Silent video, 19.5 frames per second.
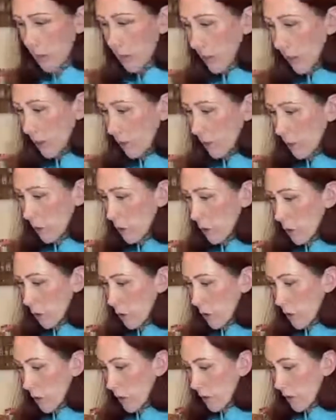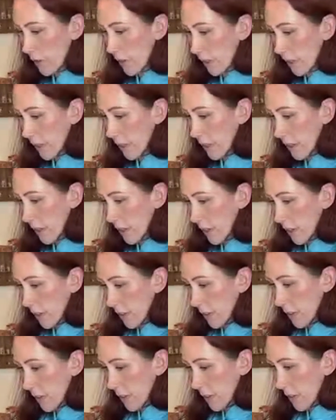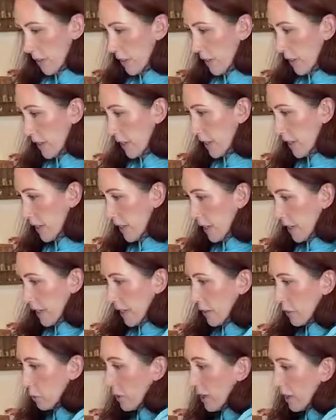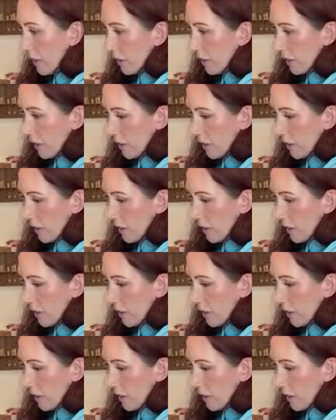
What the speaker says: I'll have to show you in a second as well.